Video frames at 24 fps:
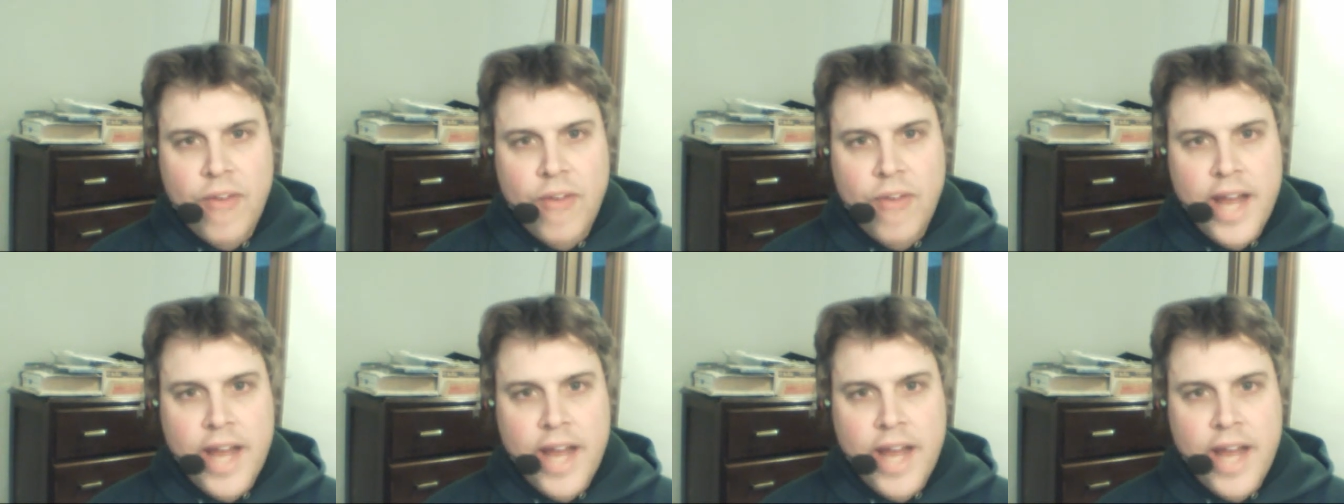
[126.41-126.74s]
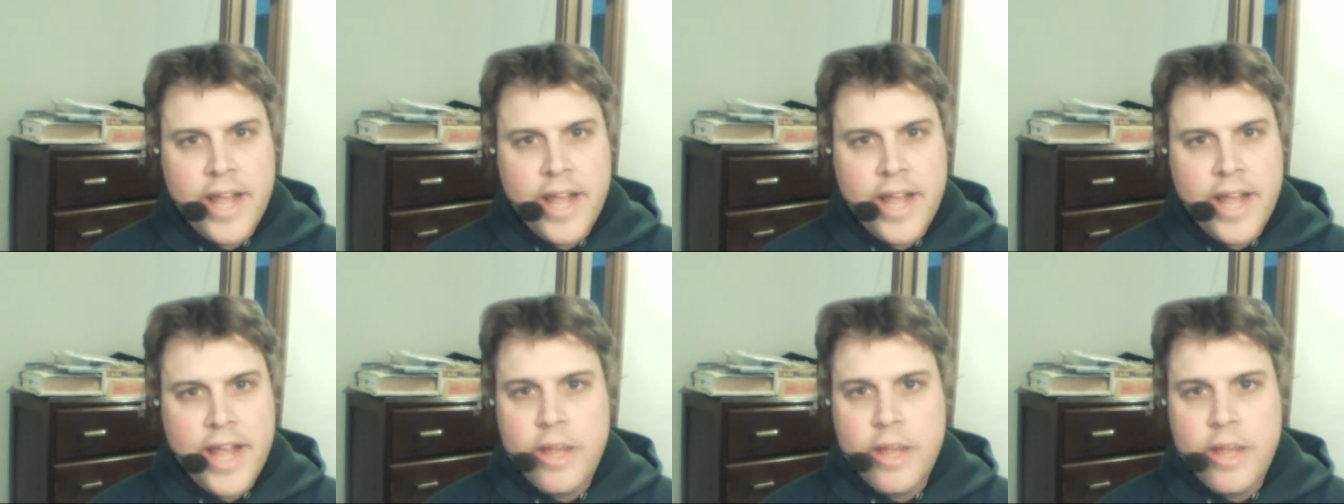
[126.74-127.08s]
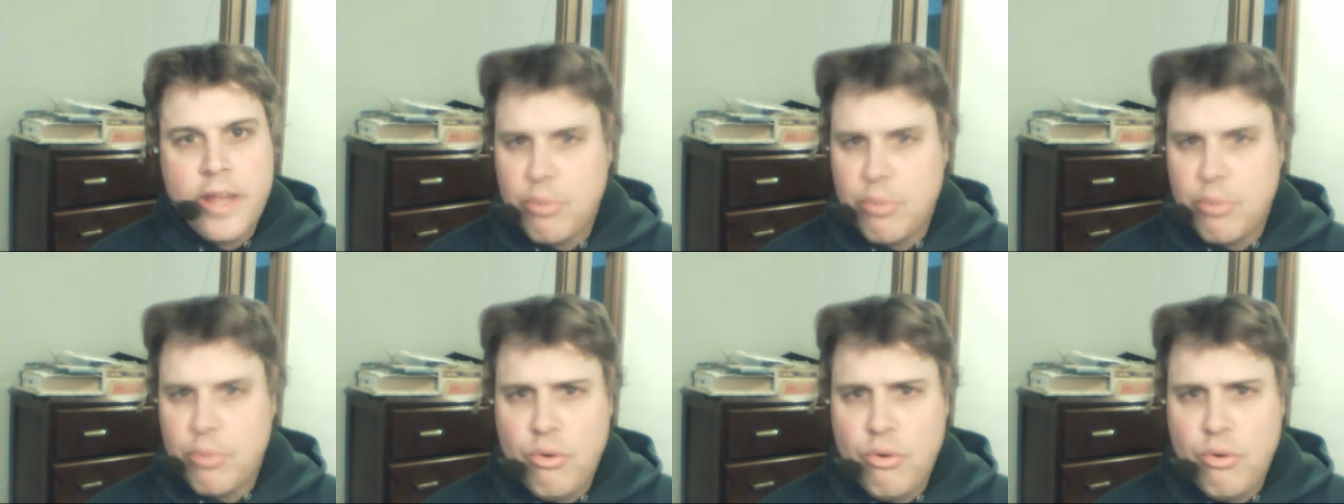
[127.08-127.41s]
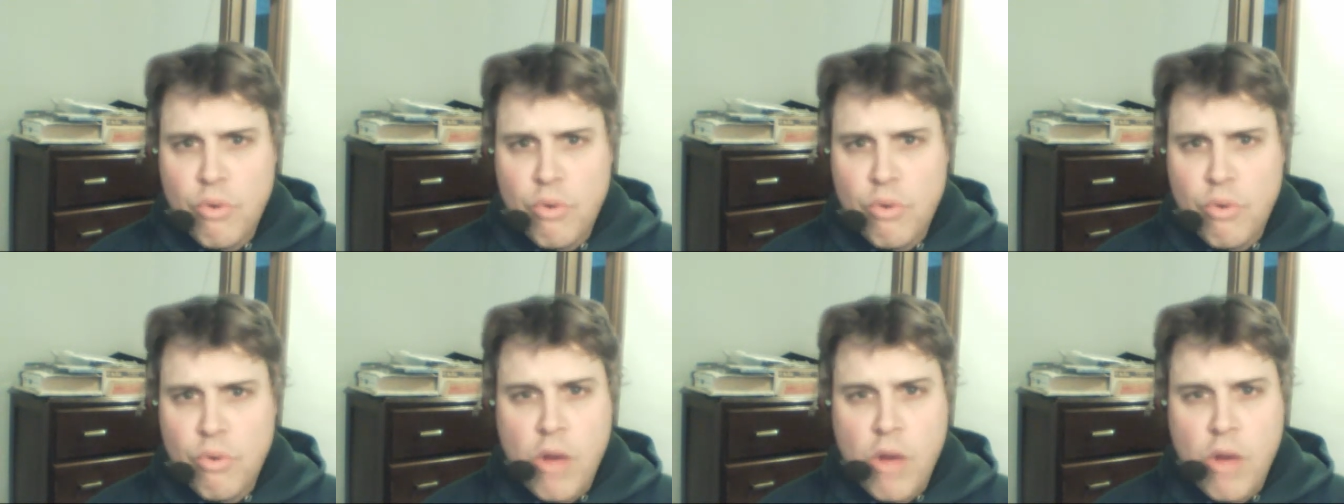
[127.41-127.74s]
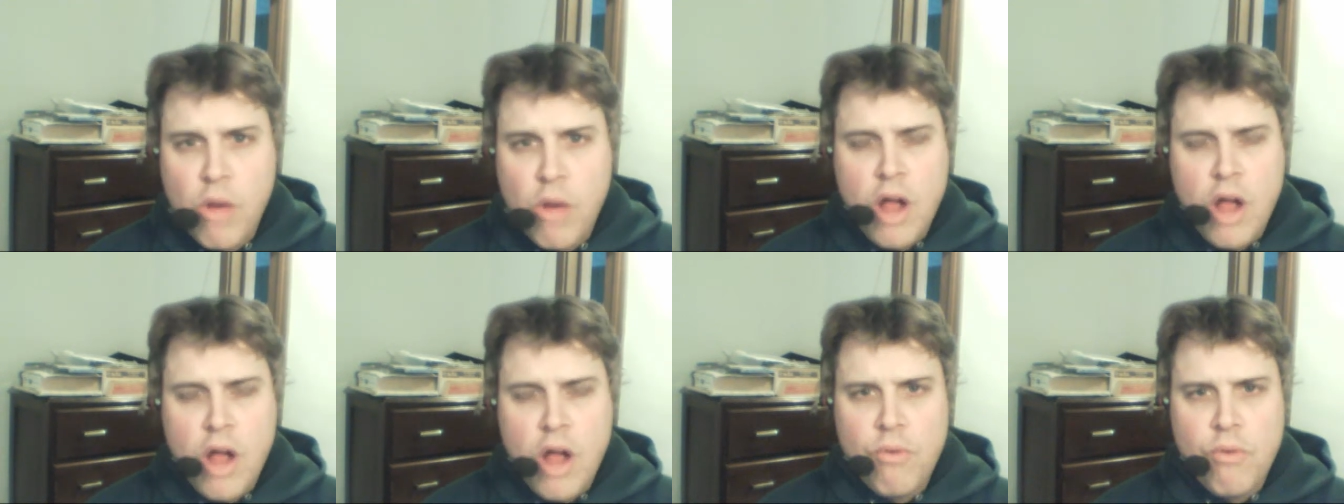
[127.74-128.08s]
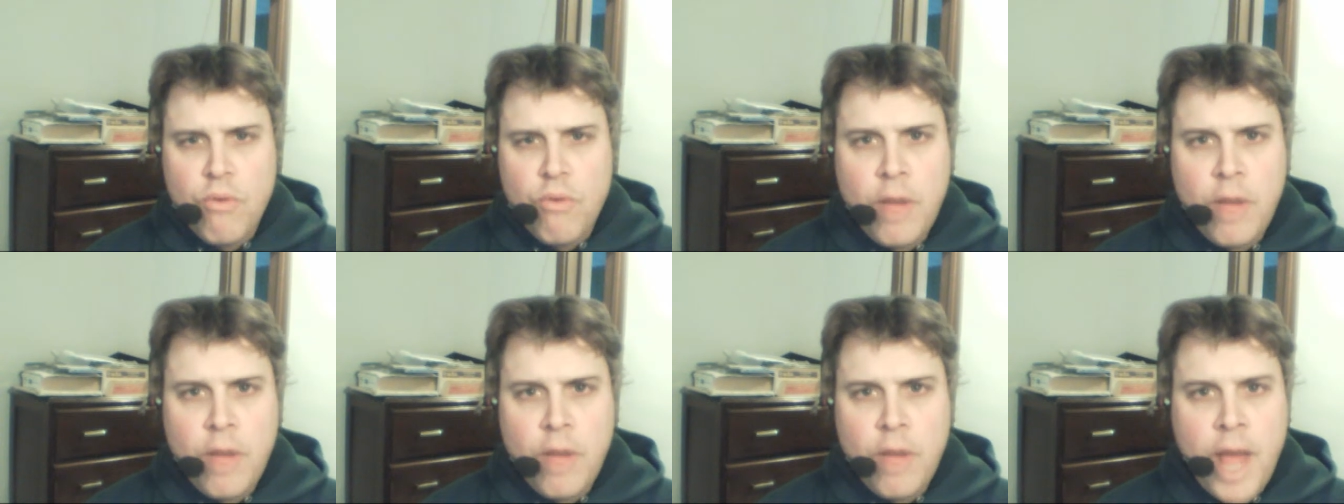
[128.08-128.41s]
without any approval
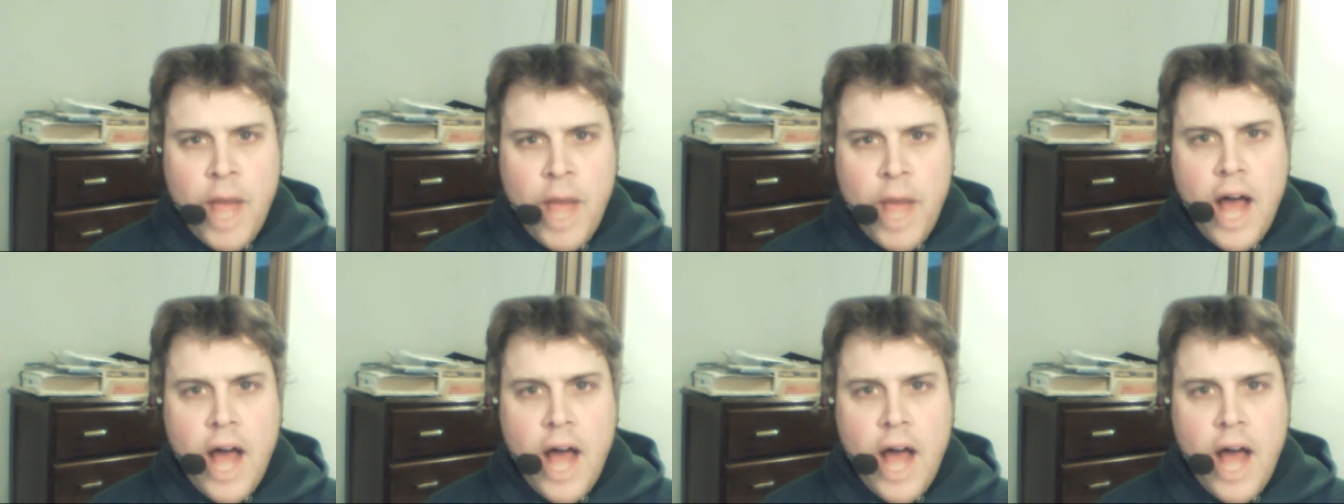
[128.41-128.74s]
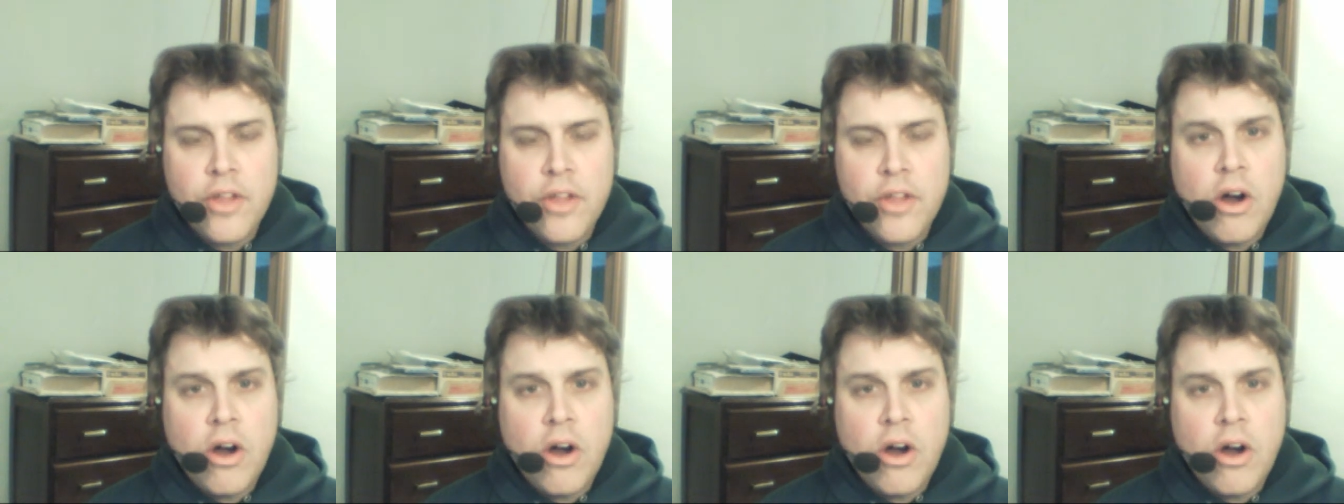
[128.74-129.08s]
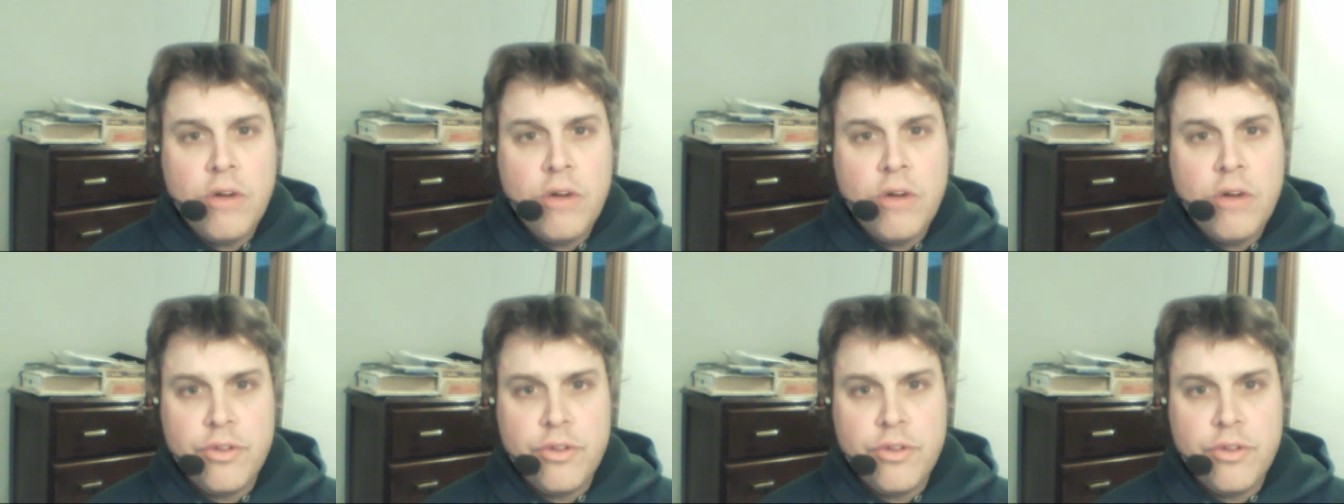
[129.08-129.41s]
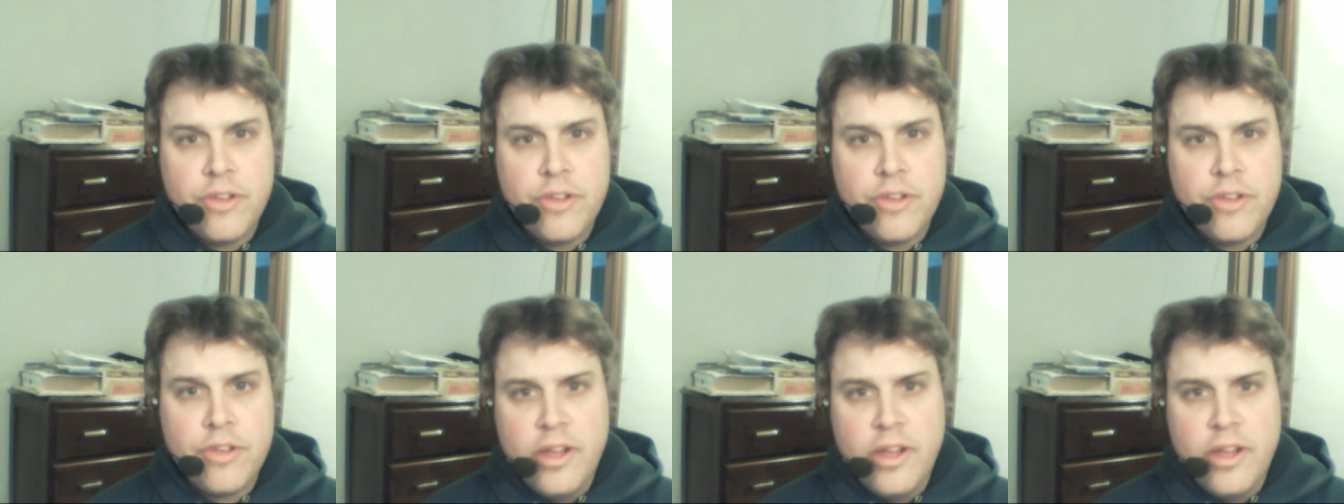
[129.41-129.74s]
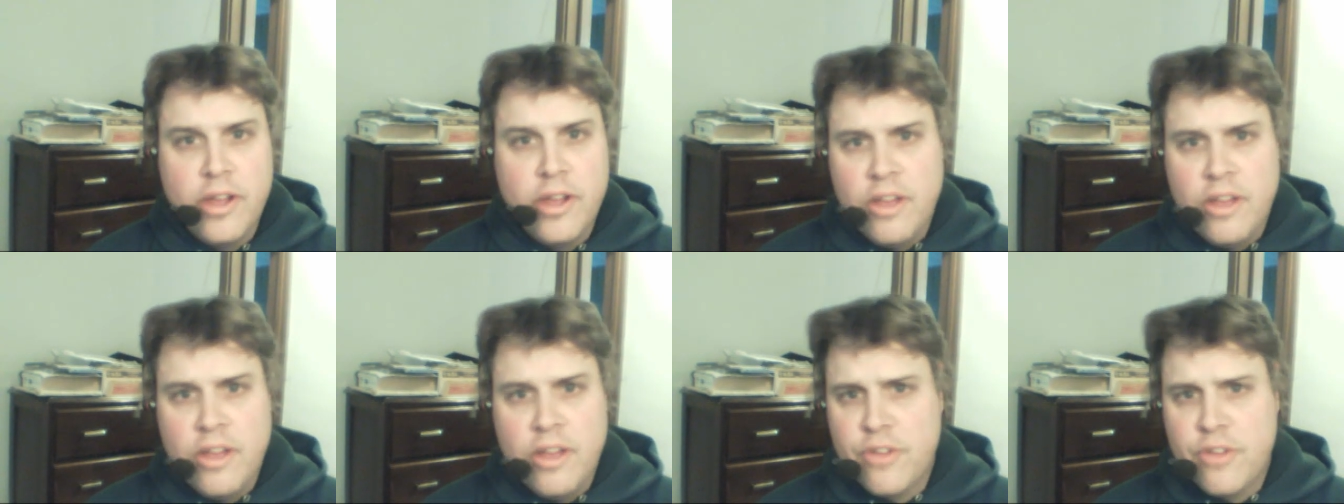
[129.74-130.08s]
from the Congress.